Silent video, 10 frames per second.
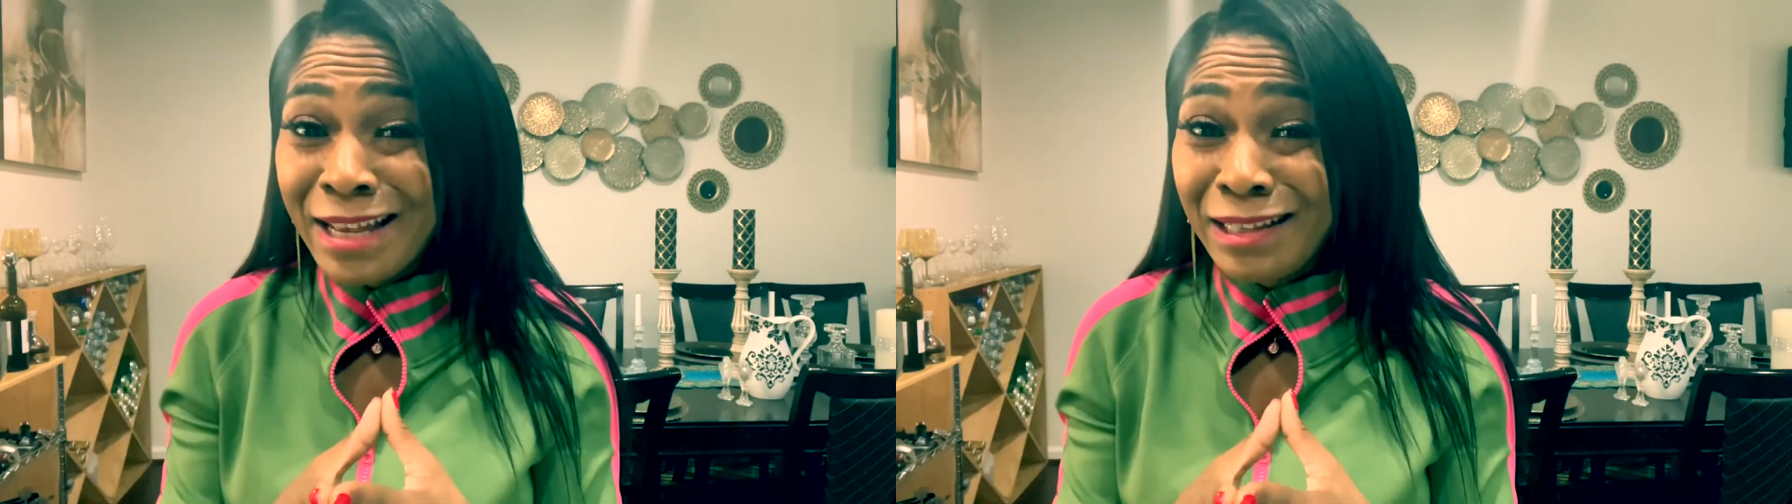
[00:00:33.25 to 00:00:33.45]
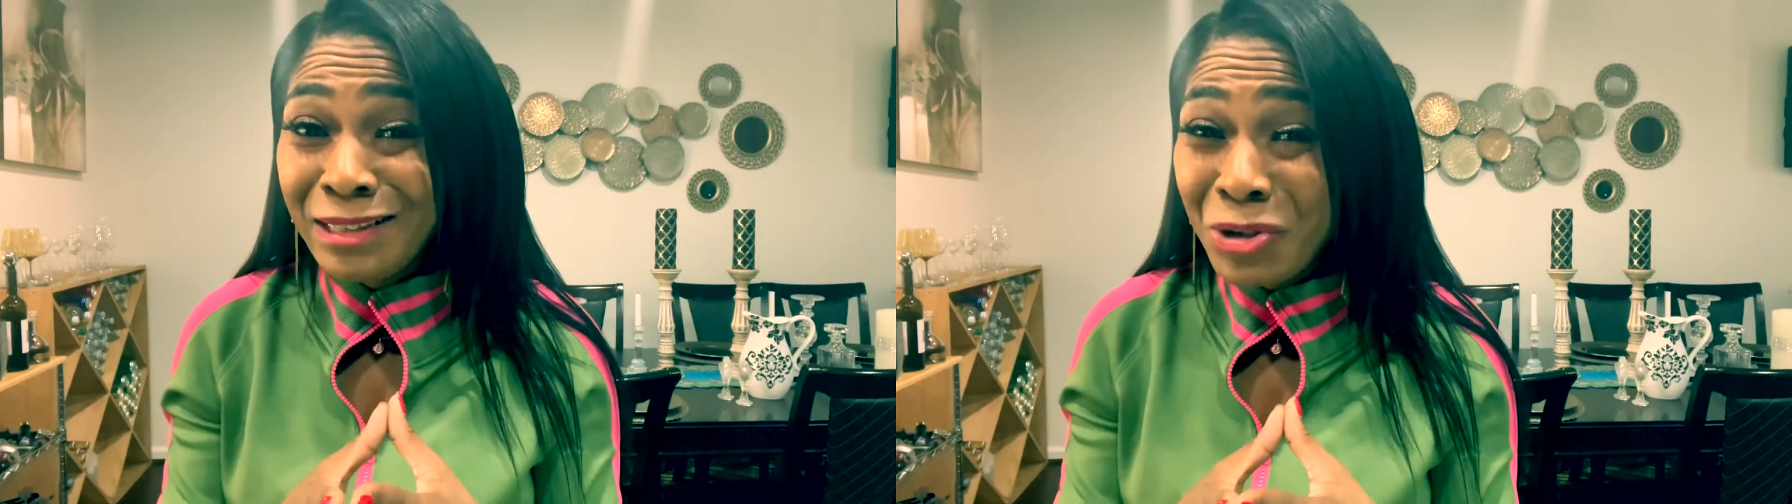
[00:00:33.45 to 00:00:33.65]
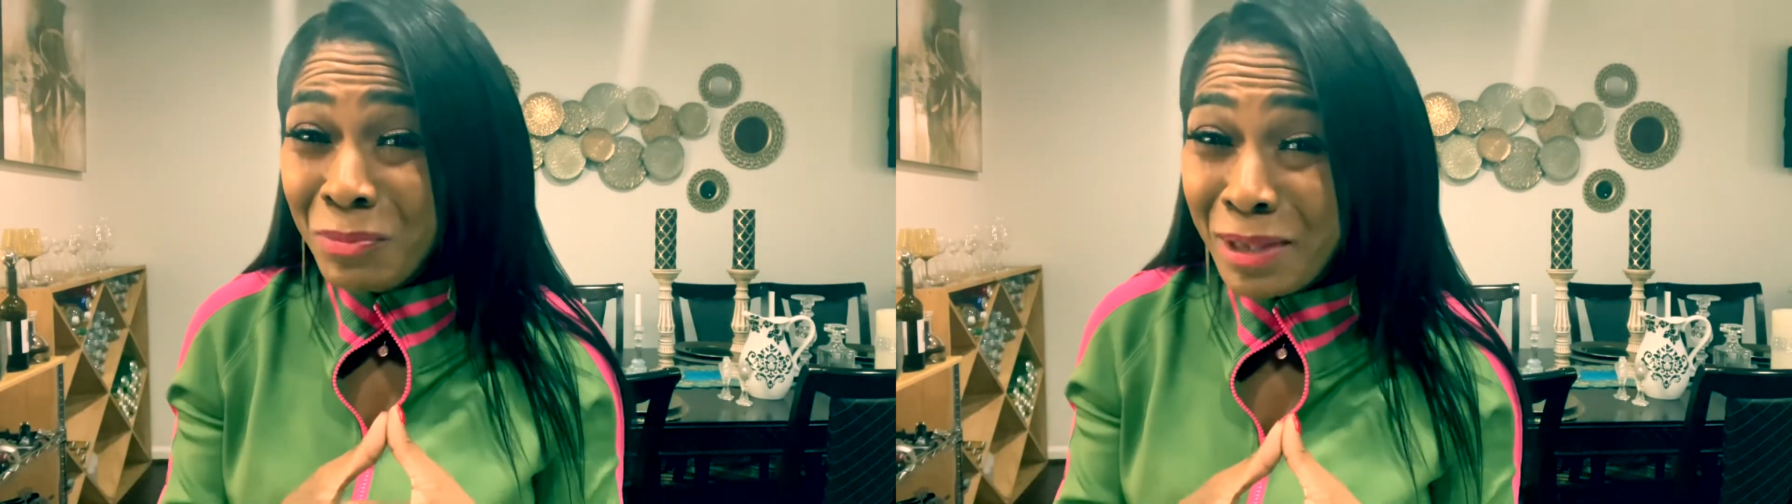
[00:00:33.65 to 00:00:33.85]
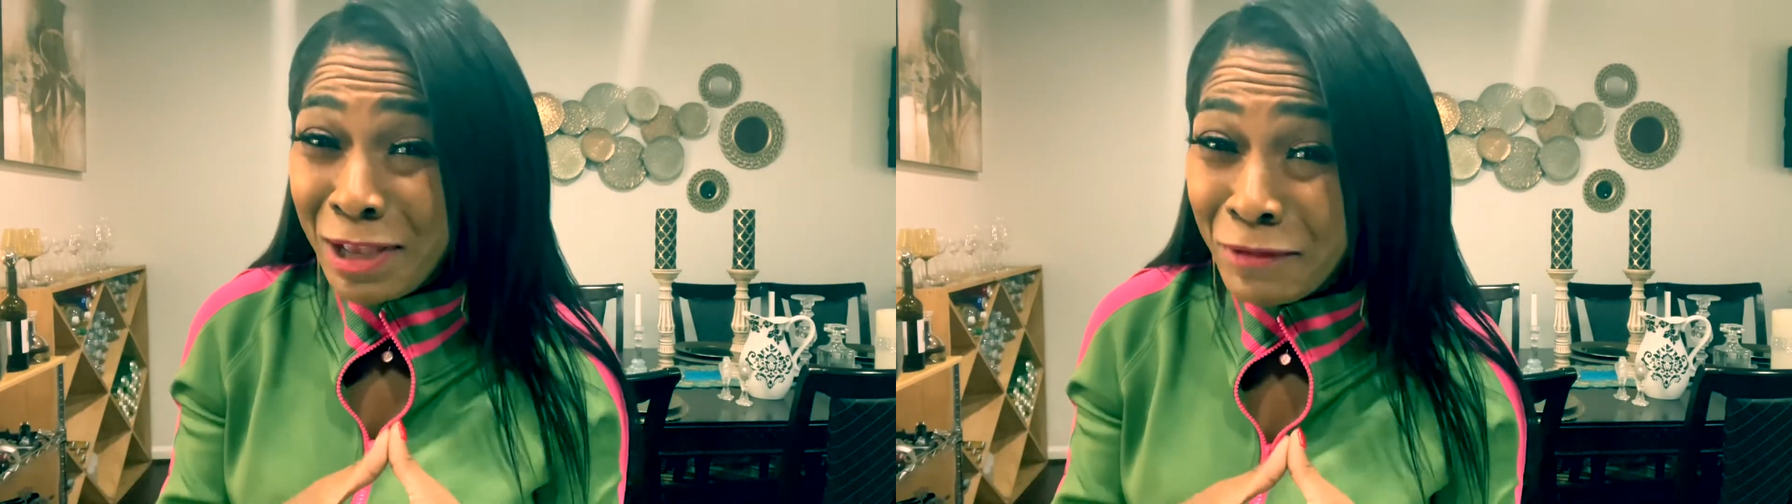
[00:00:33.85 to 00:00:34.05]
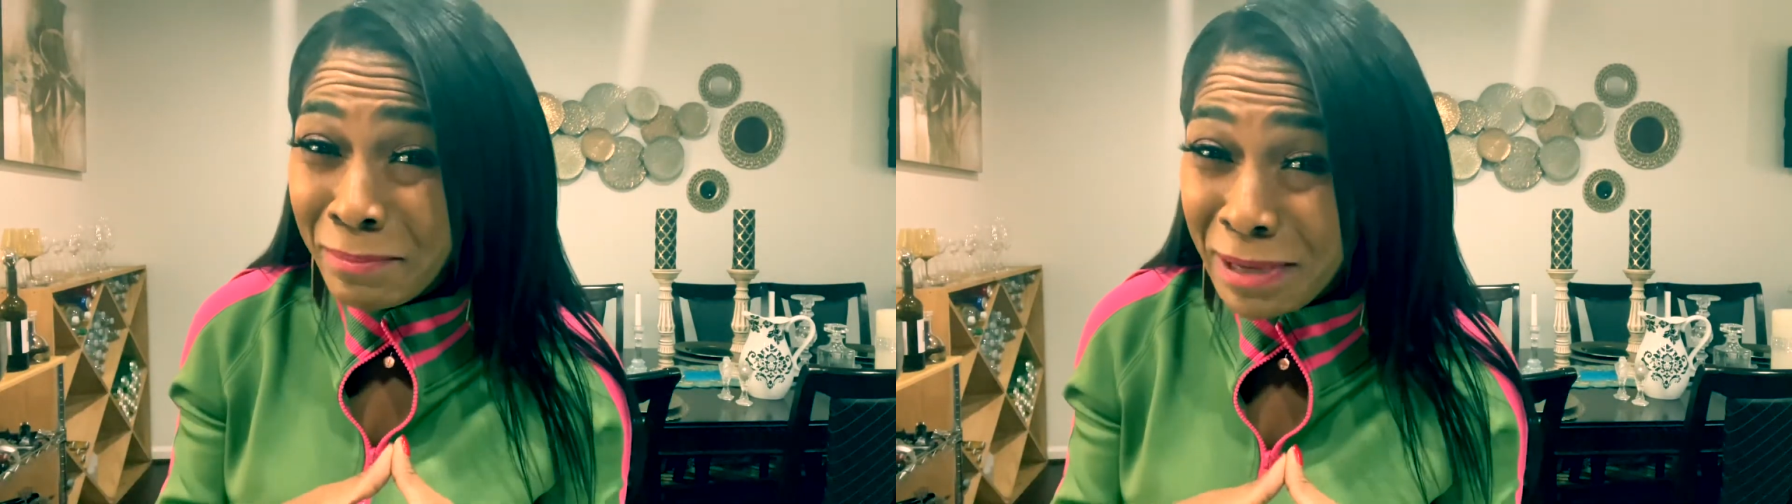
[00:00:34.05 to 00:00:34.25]
a little bit
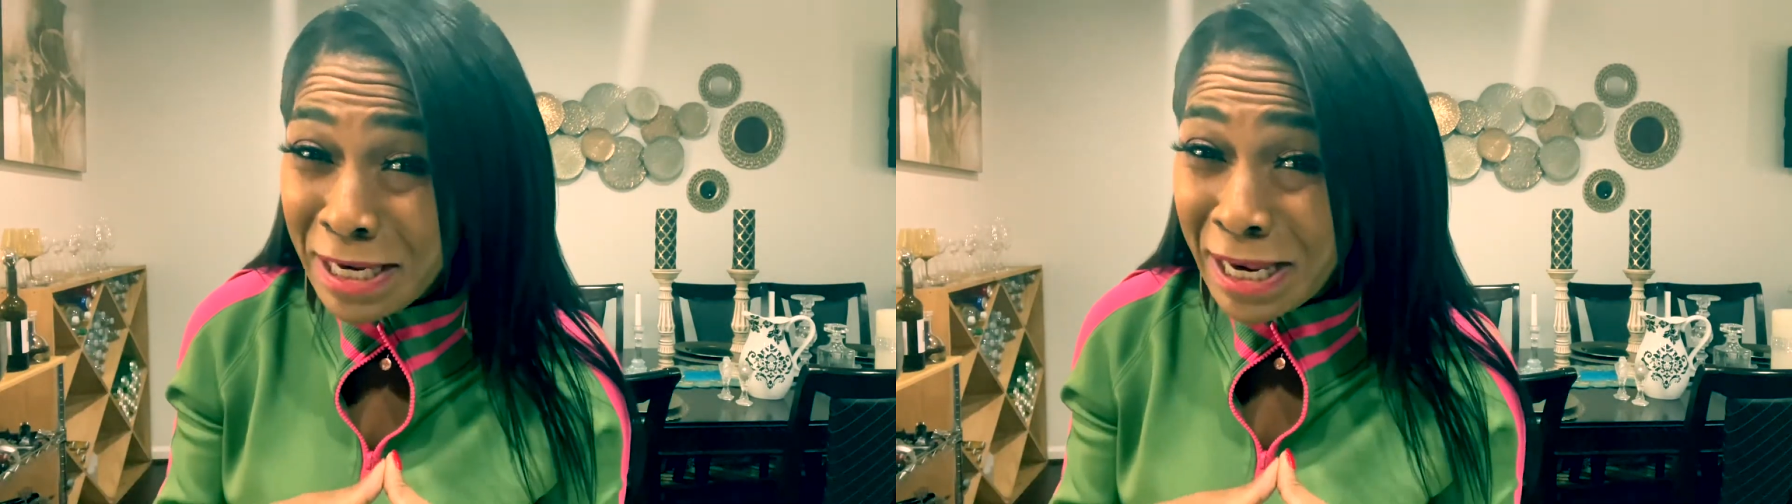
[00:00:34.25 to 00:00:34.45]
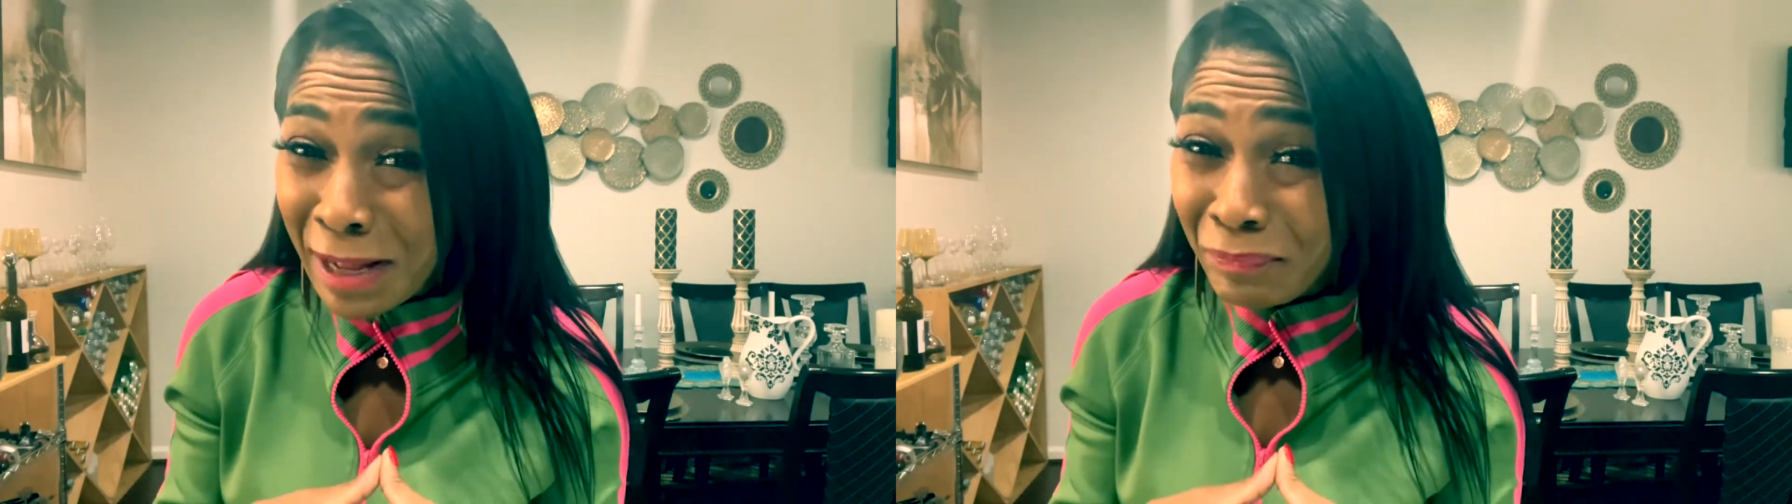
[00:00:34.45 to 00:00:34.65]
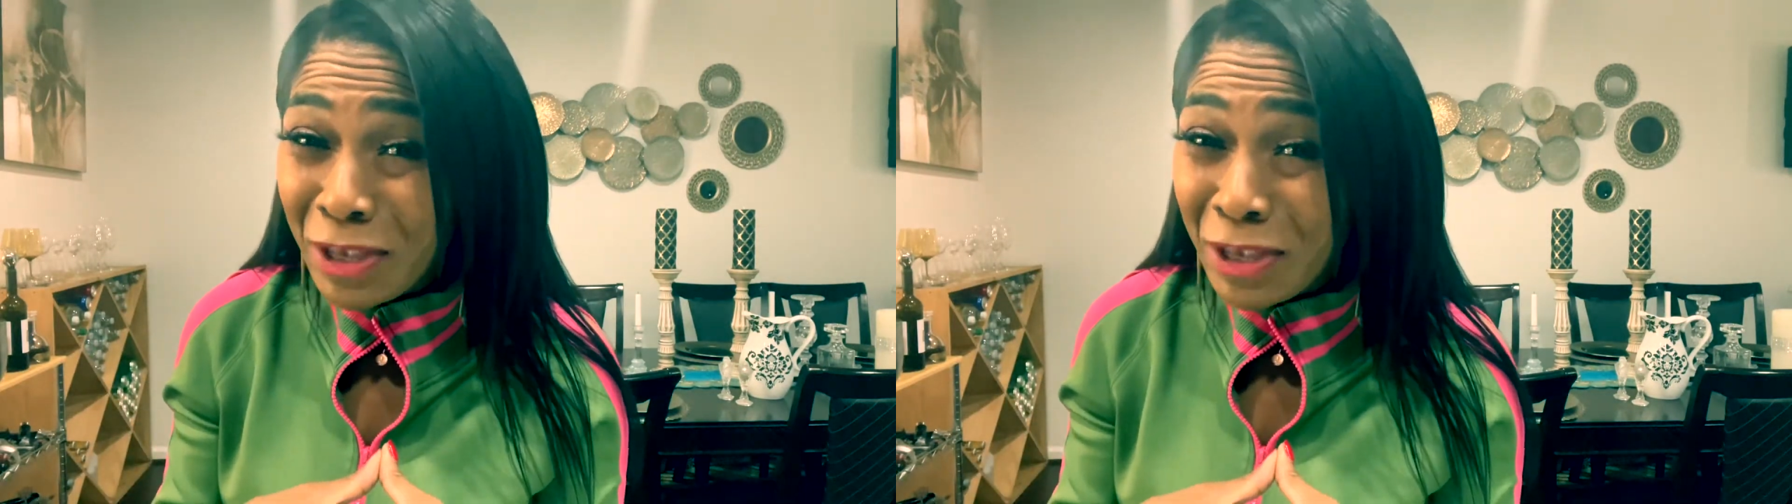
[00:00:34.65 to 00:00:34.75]
of a beating.